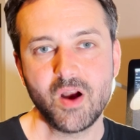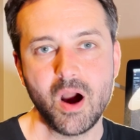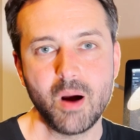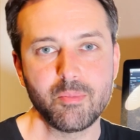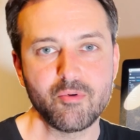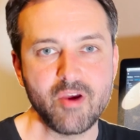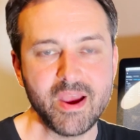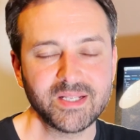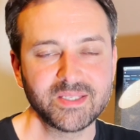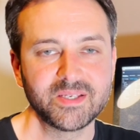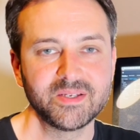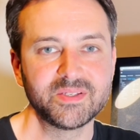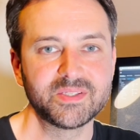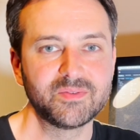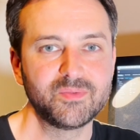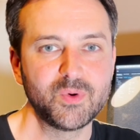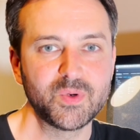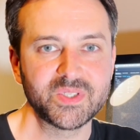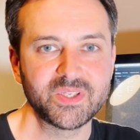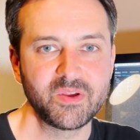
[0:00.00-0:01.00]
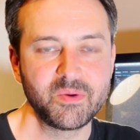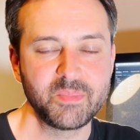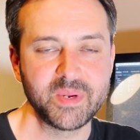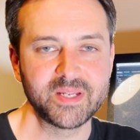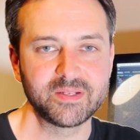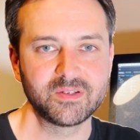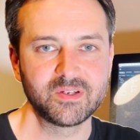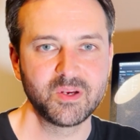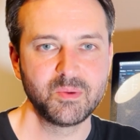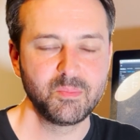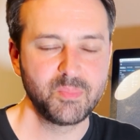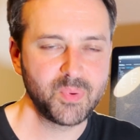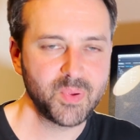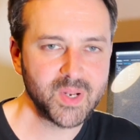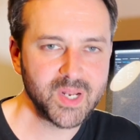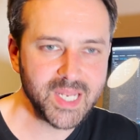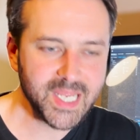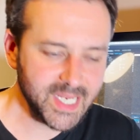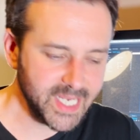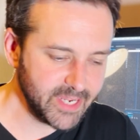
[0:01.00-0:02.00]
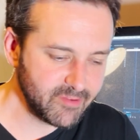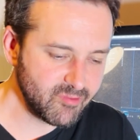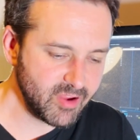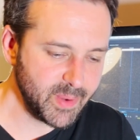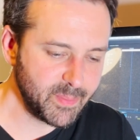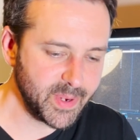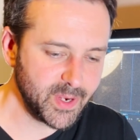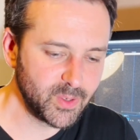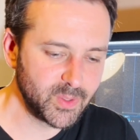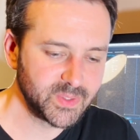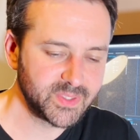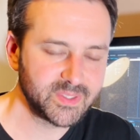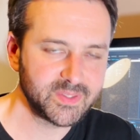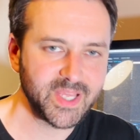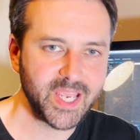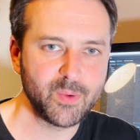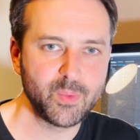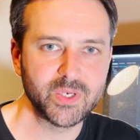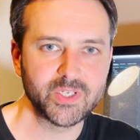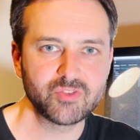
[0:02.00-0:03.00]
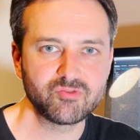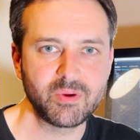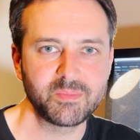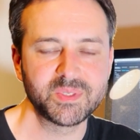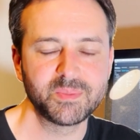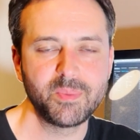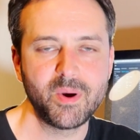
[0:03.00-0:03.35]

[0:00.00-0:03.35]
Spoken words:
carburetors have also been completely rebuilt. They were stripped